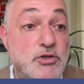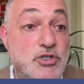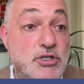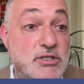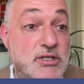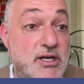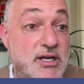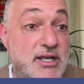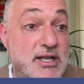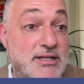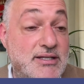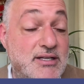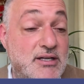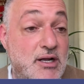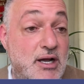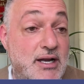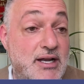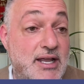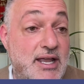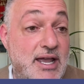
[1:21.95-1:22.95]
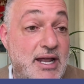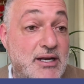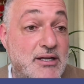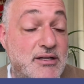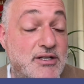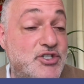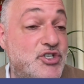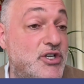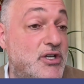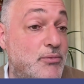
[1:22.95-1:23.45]
She's going to get denied again
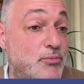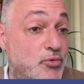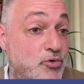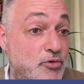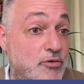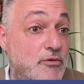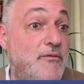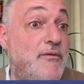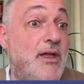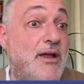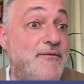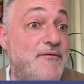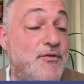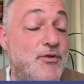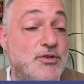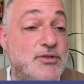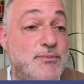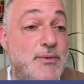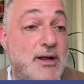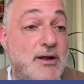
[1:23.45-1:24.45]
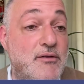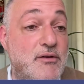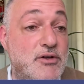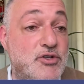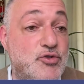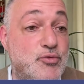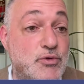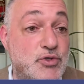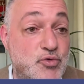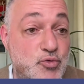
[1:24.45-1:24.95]
unless she can prove that first
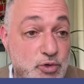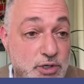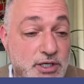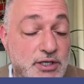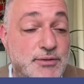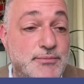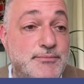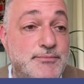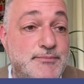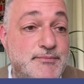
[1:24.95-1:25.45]
marriage was real.